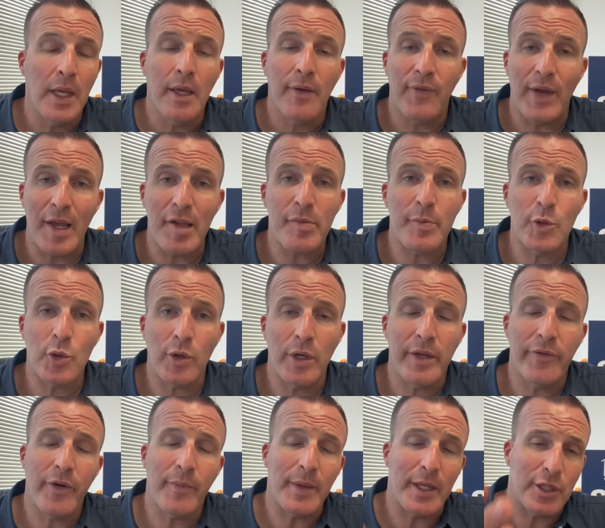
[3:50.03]
Vast majority of
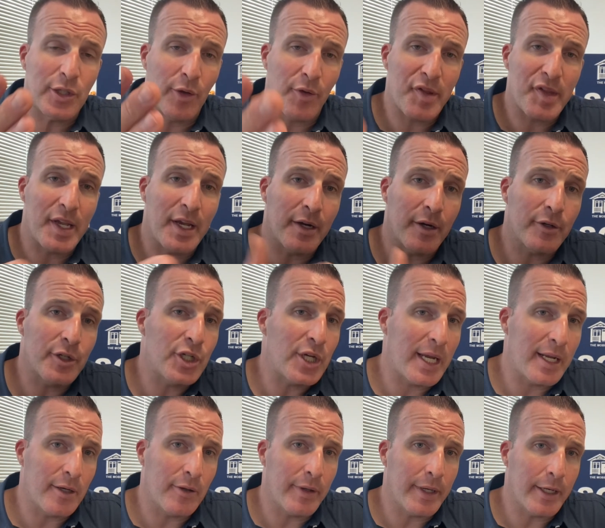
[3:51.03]
them that you'll see on our
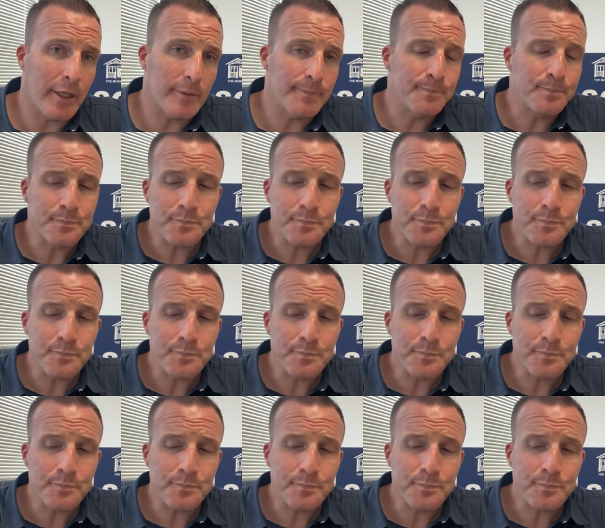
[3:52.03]
channel here,